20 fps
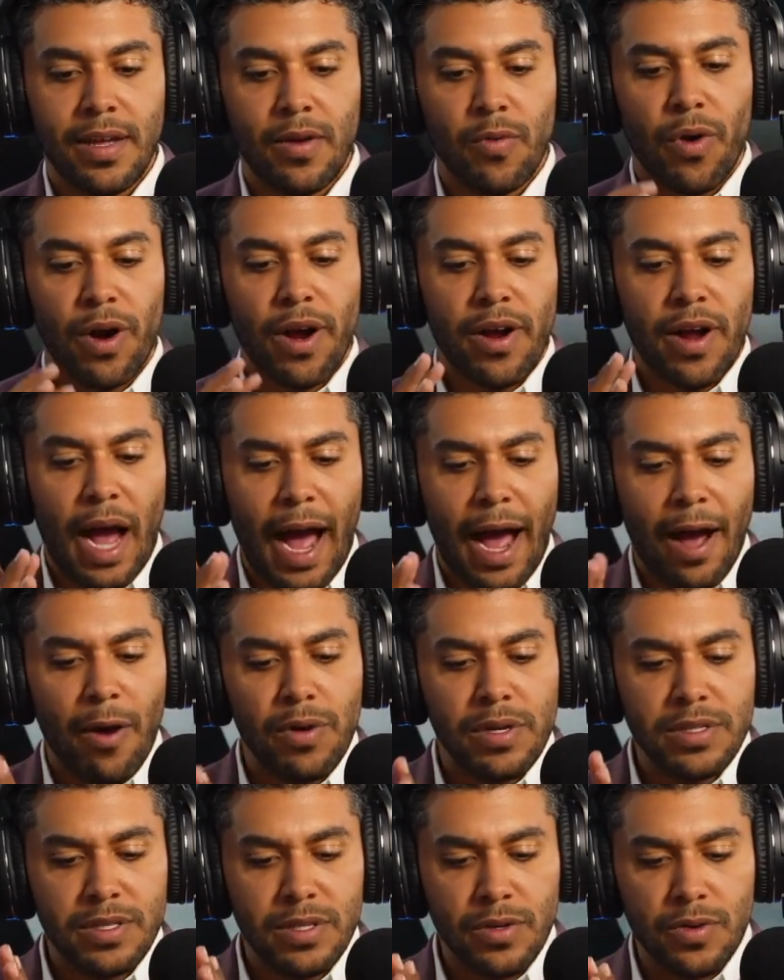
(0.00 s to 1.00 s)
where I
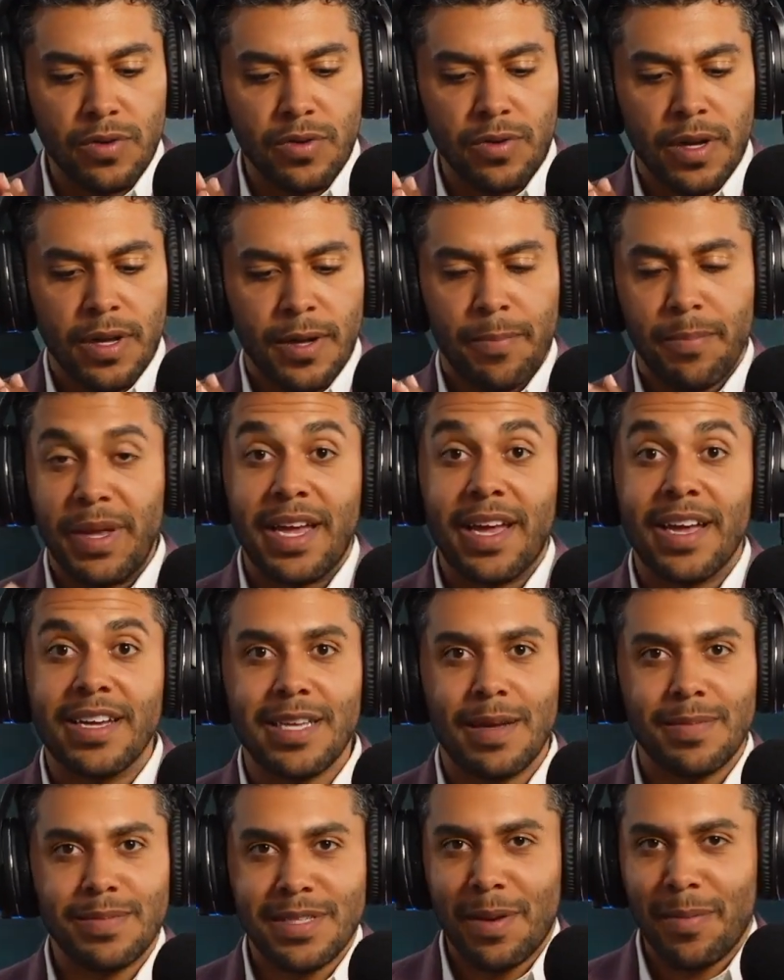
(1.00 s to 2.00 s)
want to,
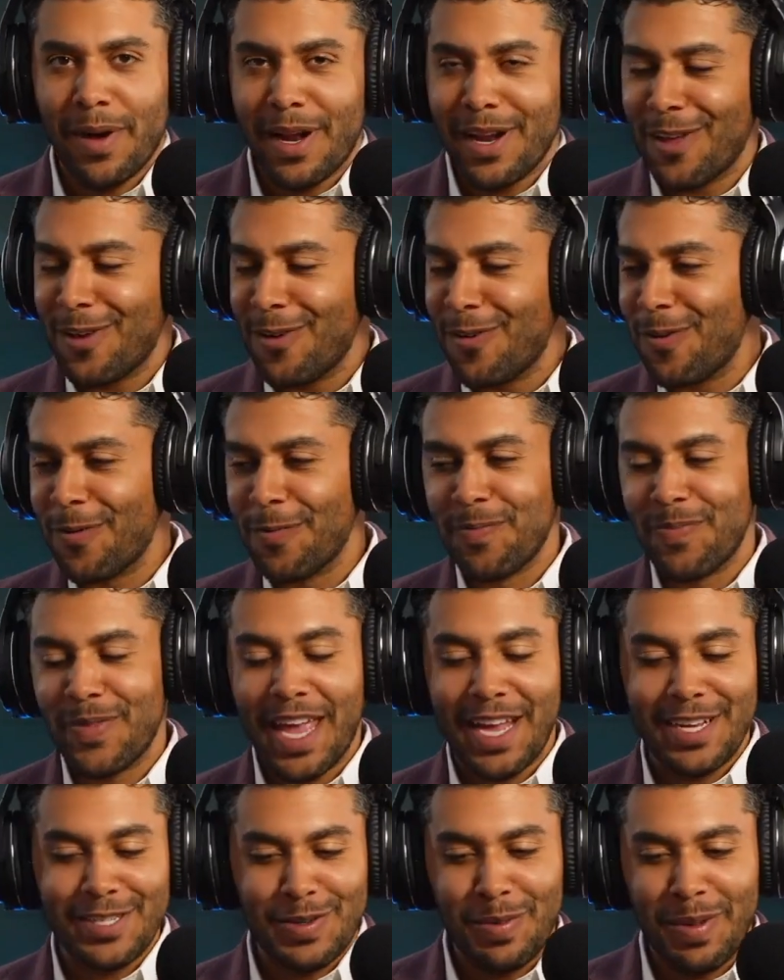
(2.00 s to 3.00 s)
because I'm somebody who,
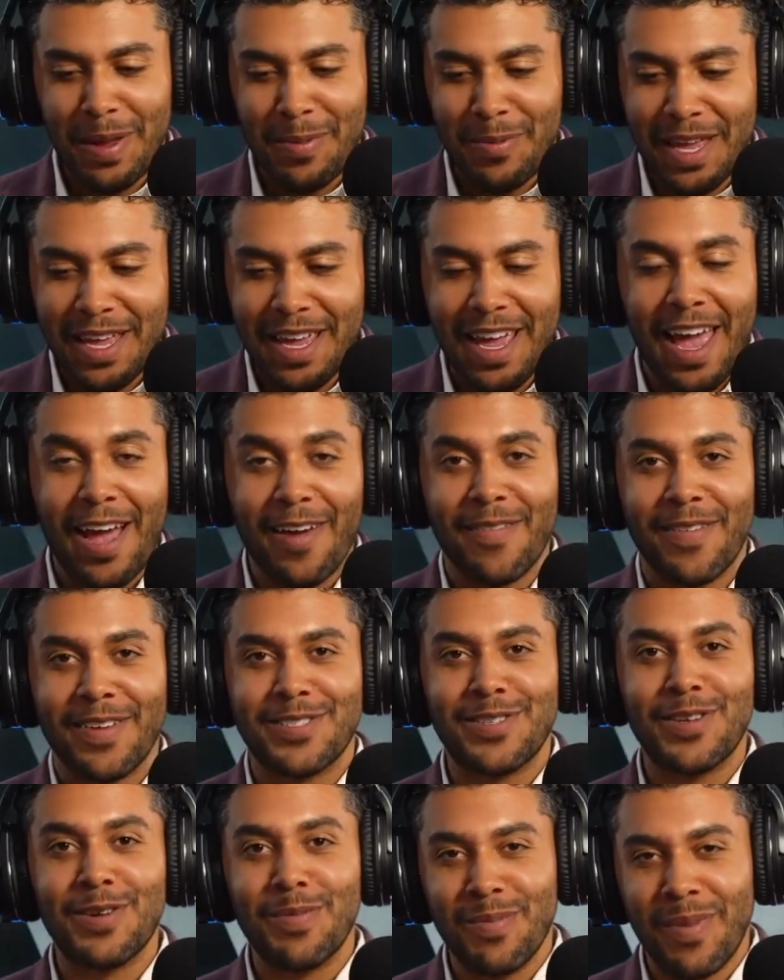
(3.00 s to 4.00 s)
as you maybe have
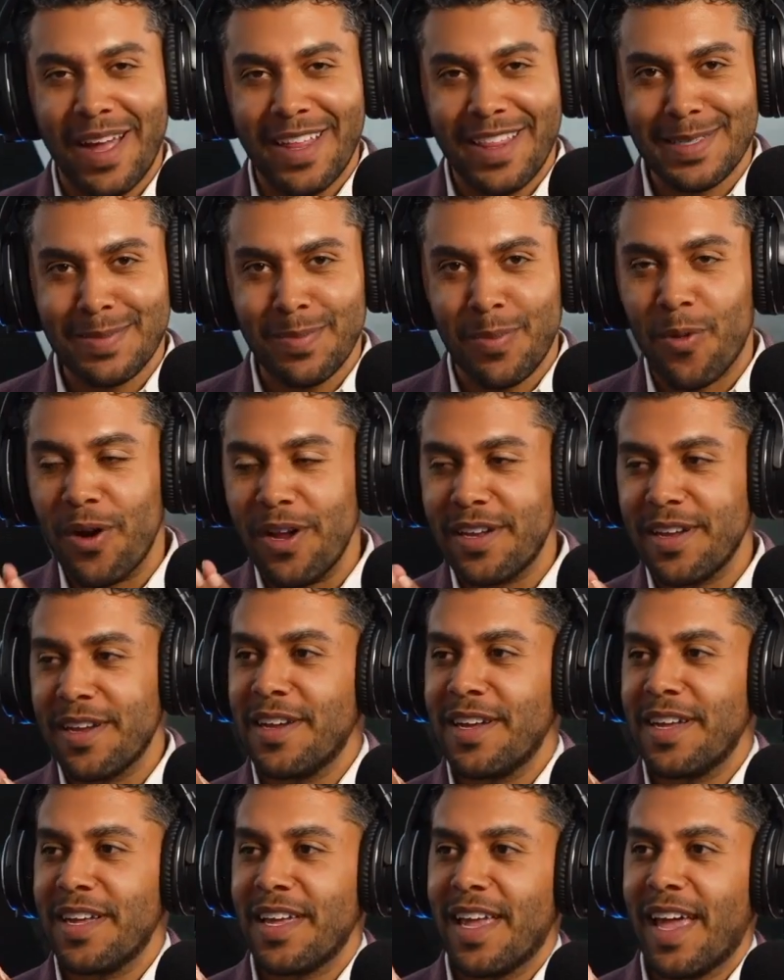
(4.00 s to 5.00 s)
assumed by this point,
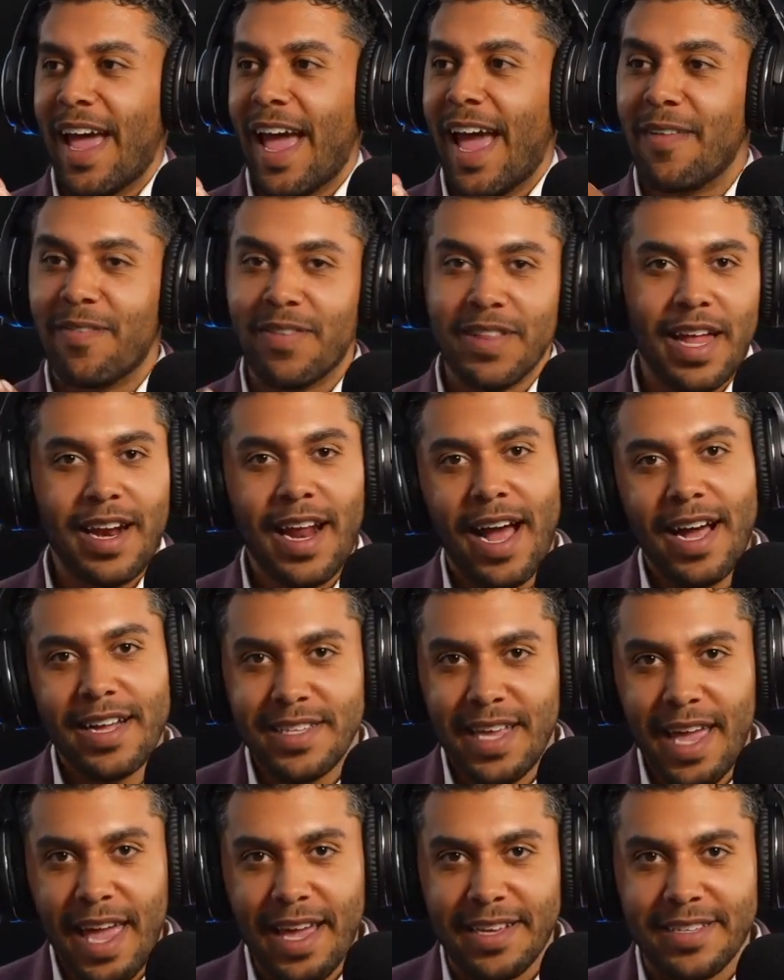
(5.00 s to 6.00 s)
have a lot of
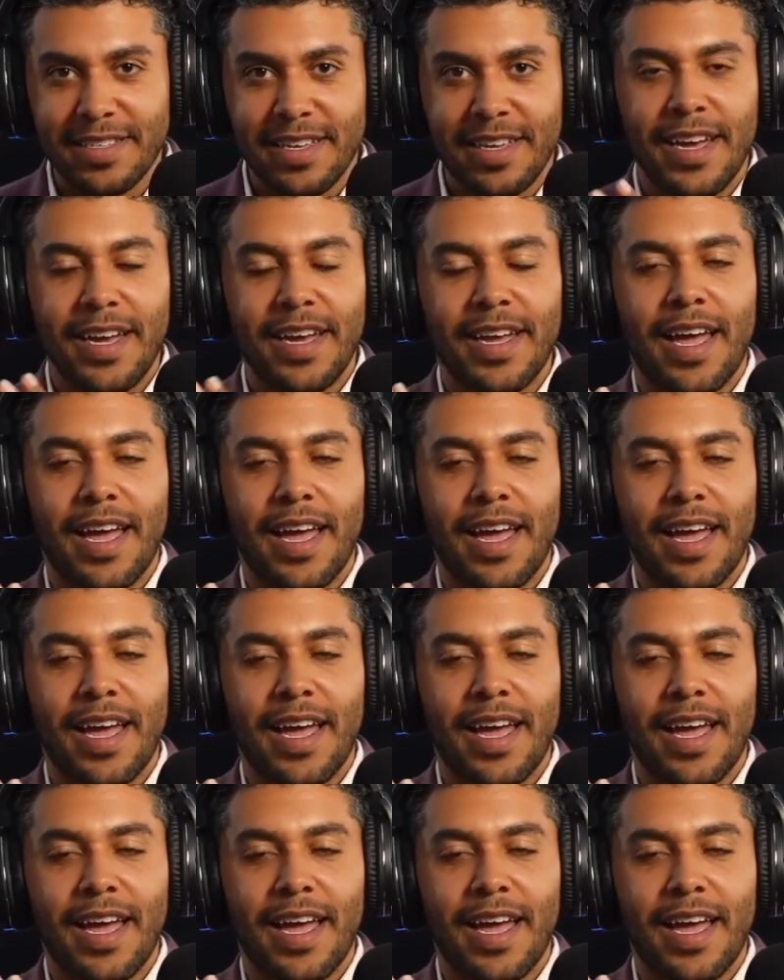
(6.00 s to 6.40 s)
hot takes.